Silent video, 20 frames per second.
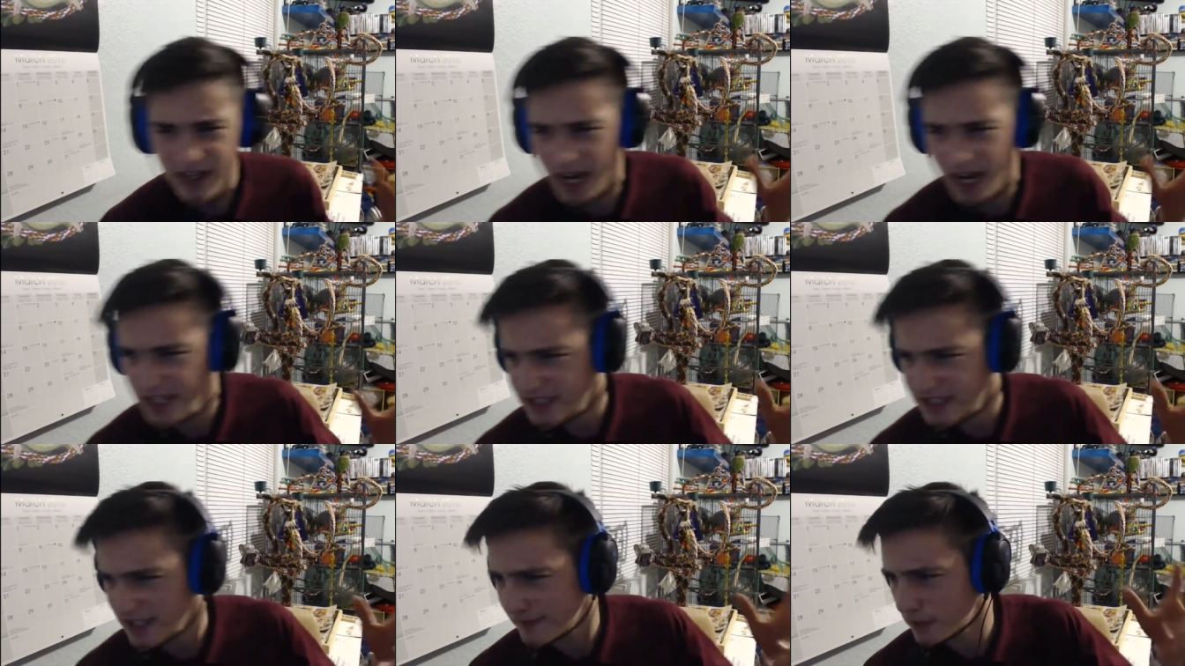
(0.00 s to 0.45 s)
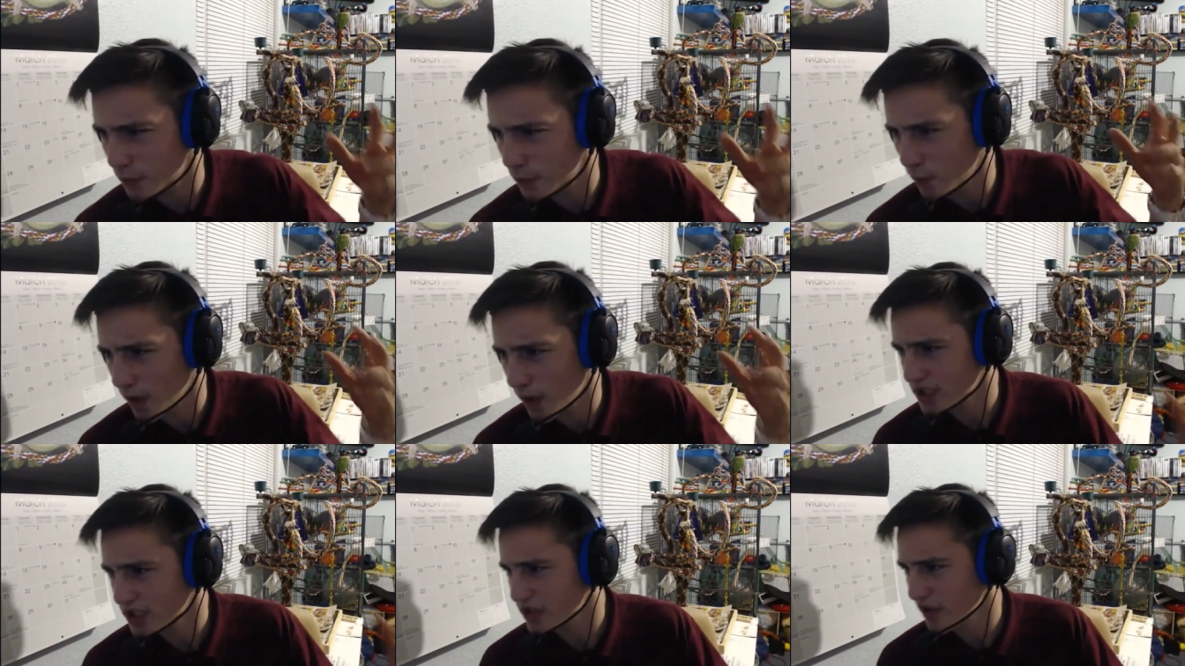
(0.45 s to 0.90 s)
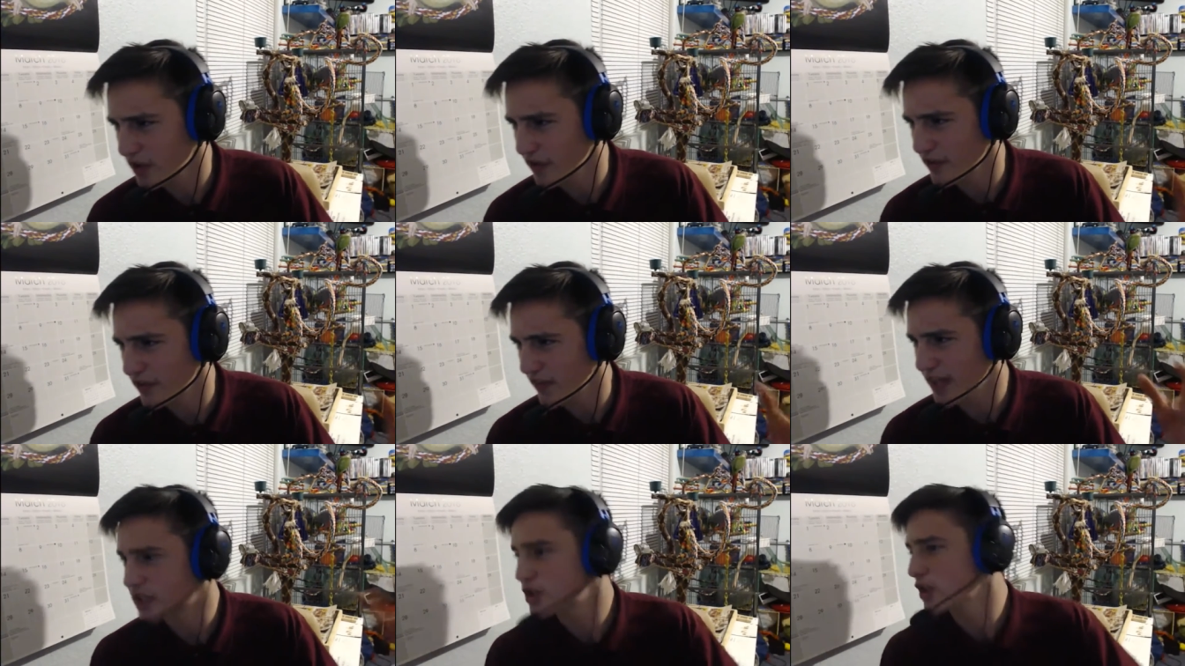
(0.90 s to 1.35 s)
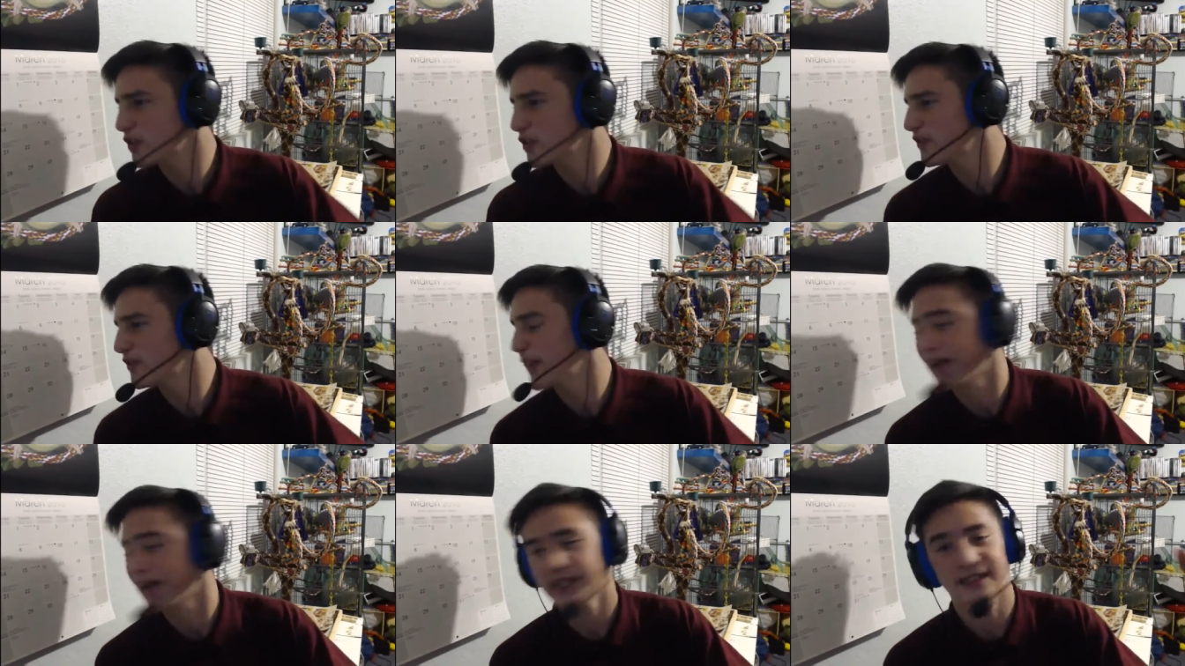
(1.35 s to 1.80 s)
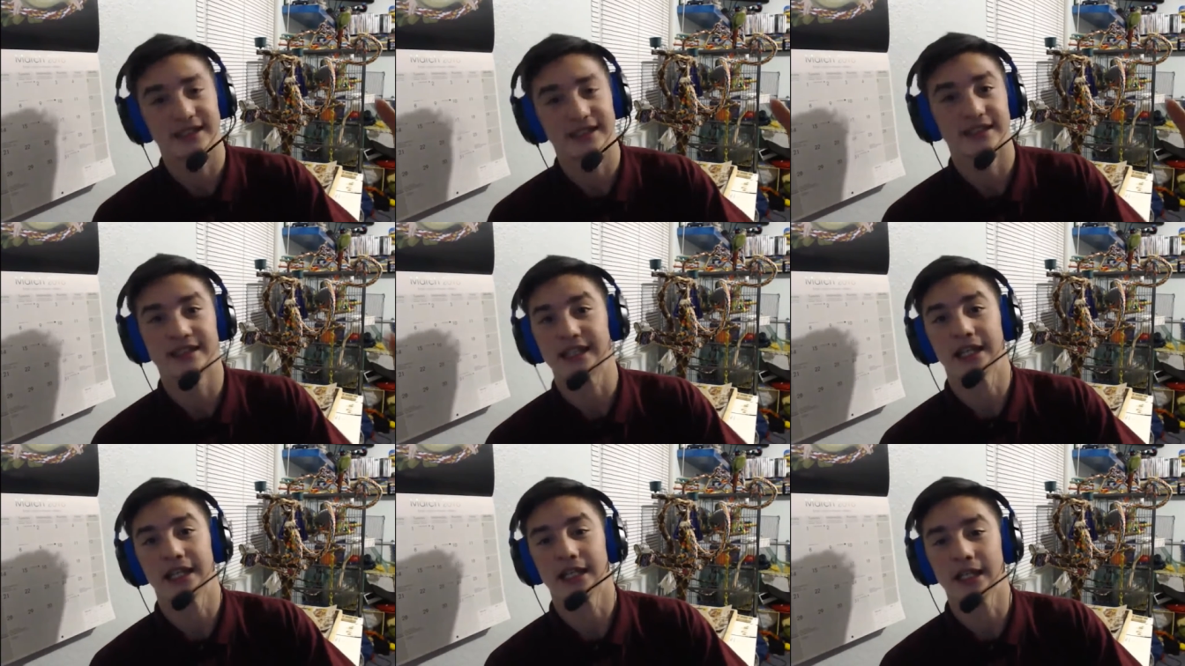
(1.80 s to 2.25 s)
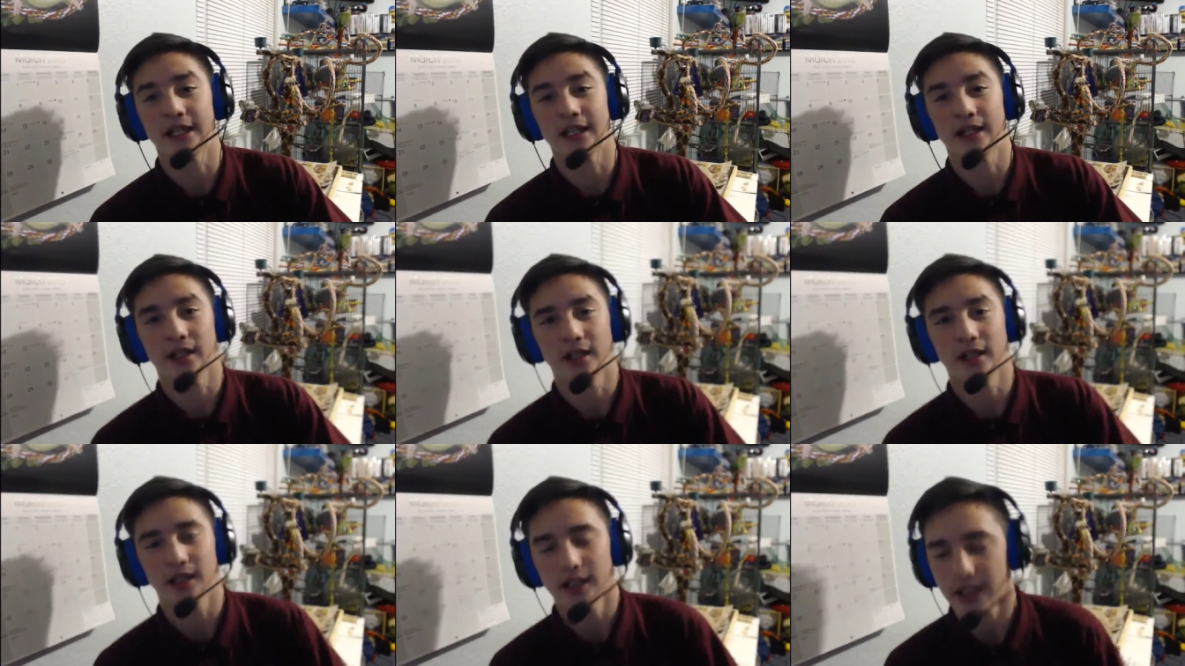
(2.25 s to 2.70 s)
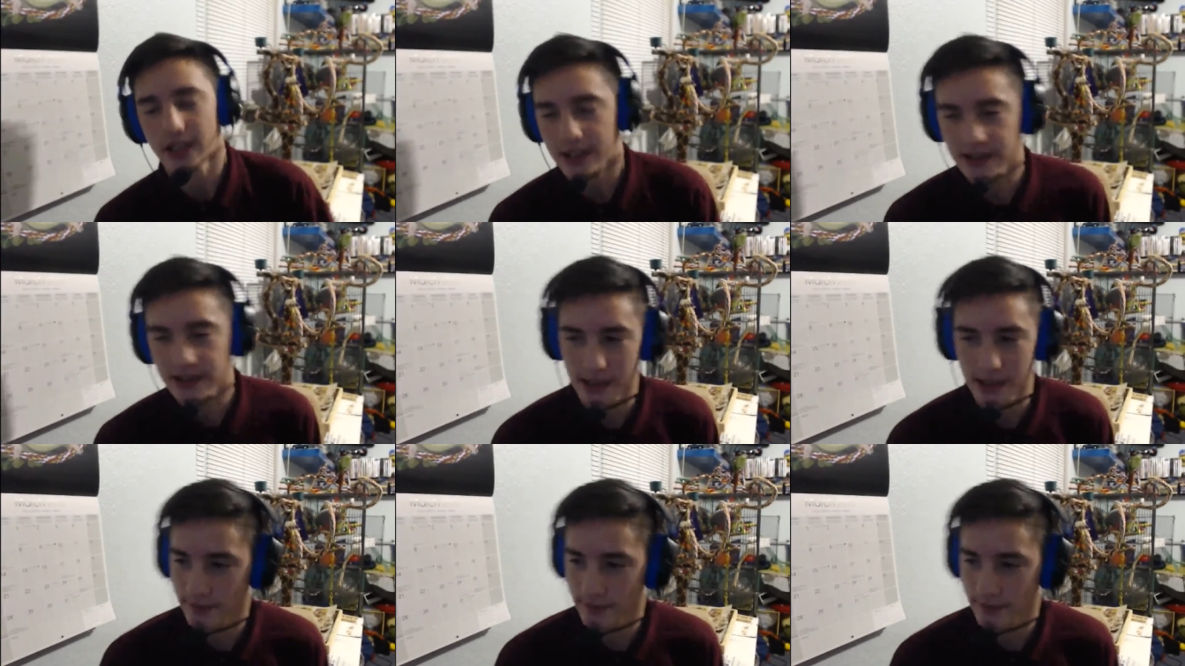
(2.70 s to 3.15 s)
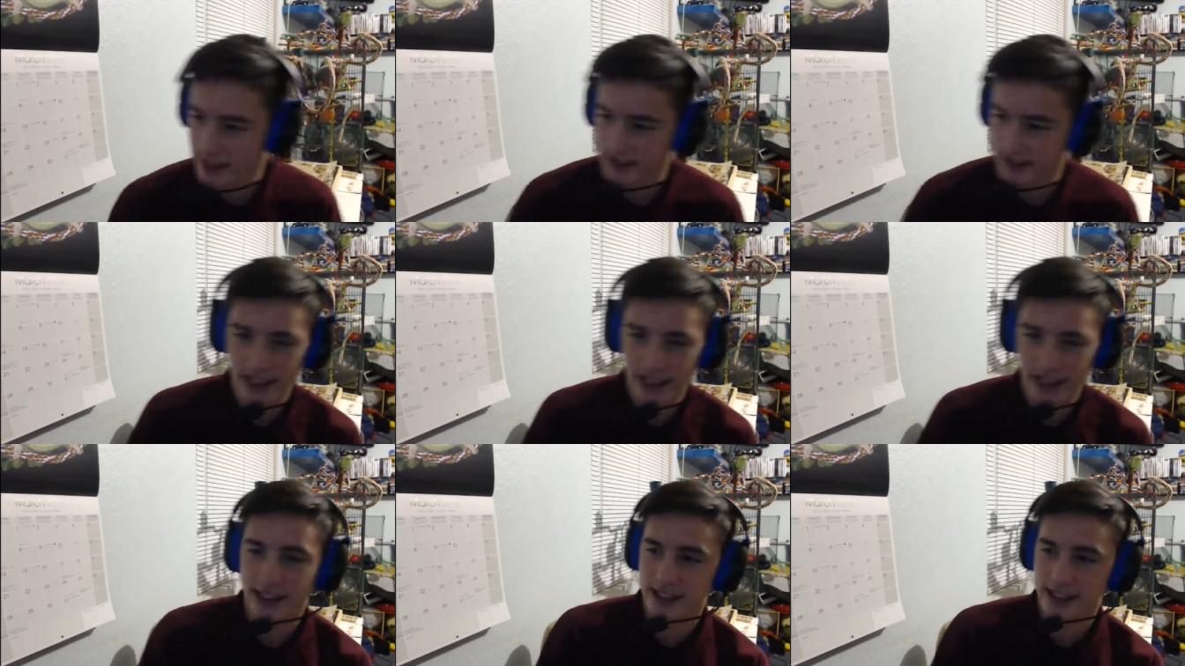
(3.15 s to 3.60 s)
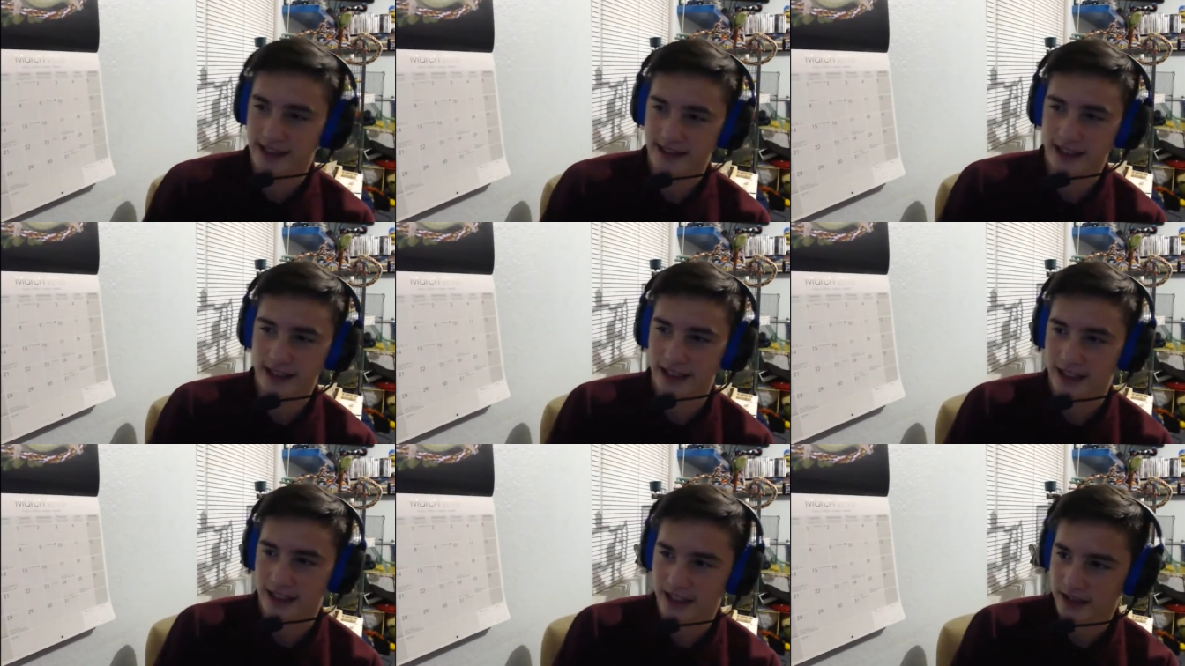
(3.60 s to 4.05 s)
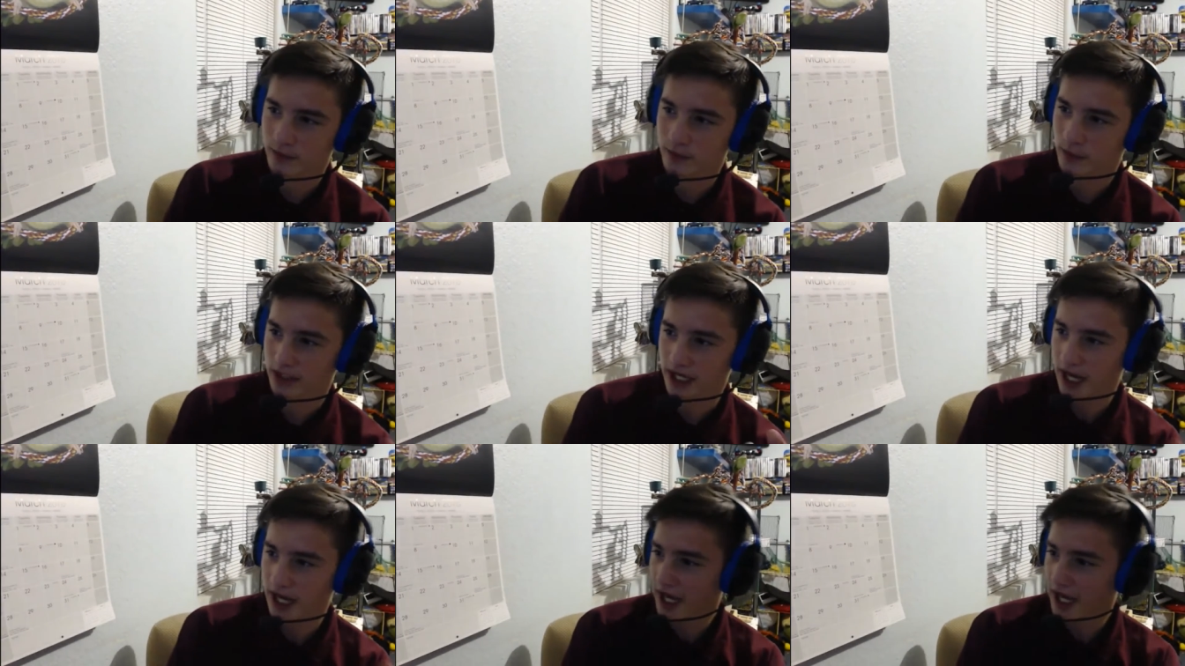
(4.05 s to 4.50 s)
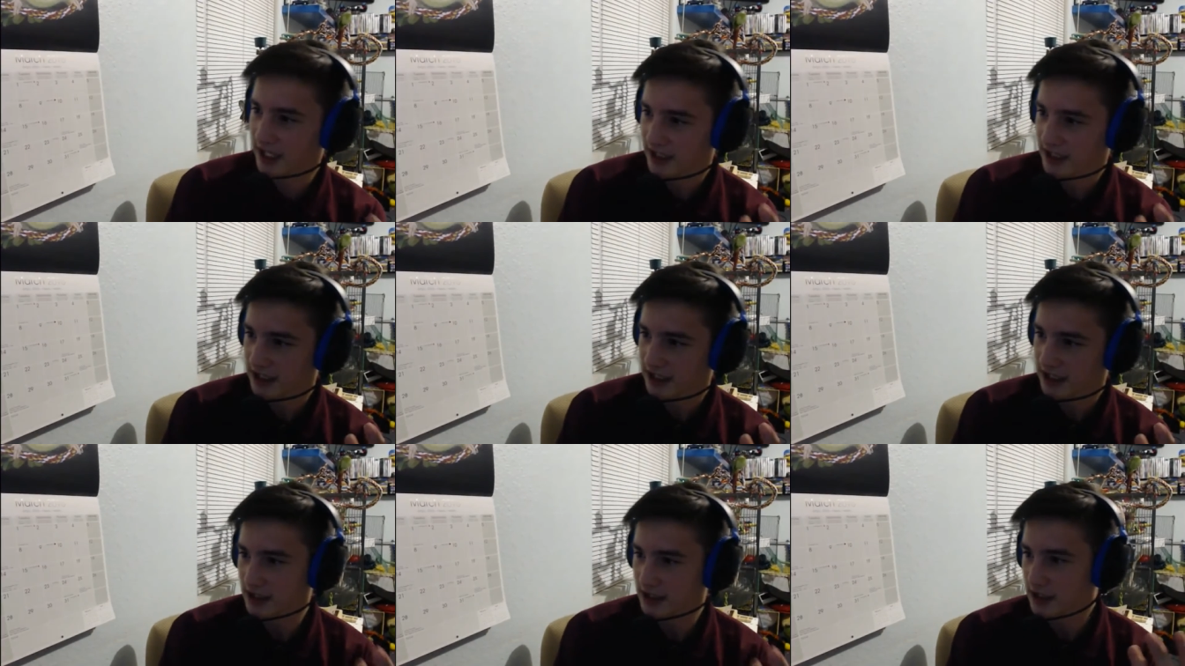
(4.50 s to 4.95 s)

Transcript: you guys ever wished that you could fucking sing because sometimes I like to sing, and when I